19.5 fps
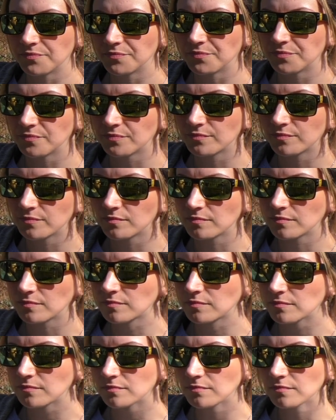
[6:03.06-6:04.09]

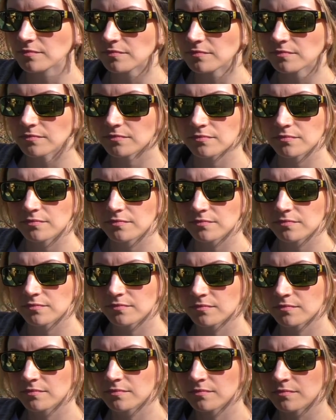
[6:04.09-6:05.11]

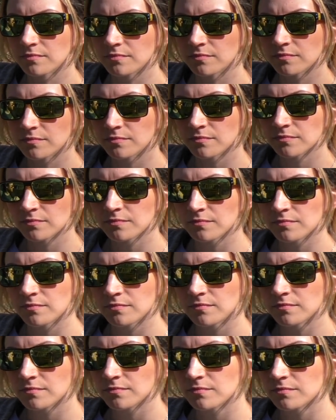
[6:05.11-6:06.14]

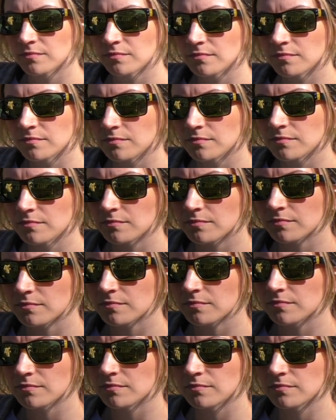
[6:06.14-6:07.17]

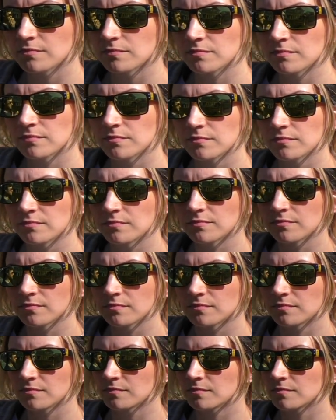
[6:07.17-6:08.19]

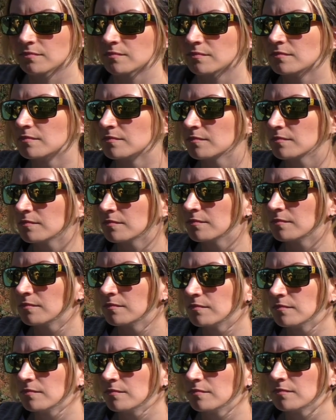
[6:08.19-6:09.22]

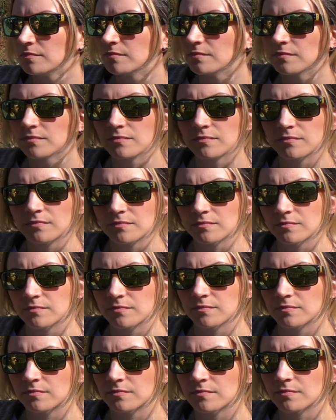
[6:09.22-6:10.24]

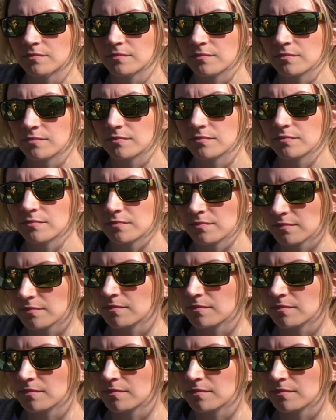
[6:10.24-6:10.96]
The person shown says nothing.